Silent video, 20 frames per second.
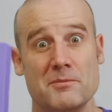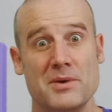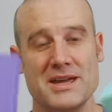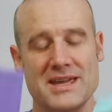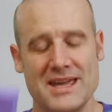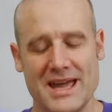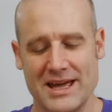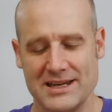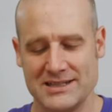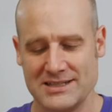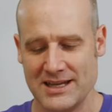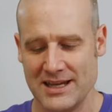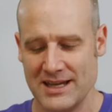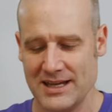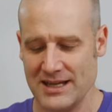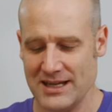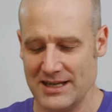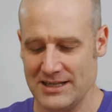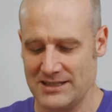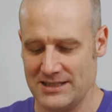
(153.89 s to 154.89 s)
but yet
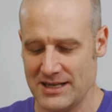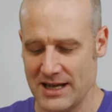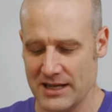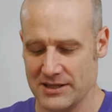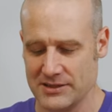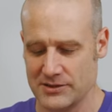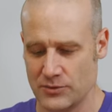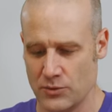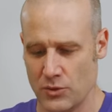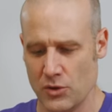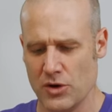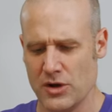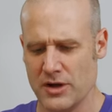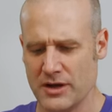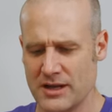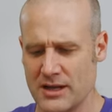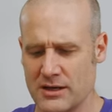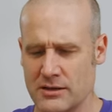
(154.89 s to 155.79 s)
it does work.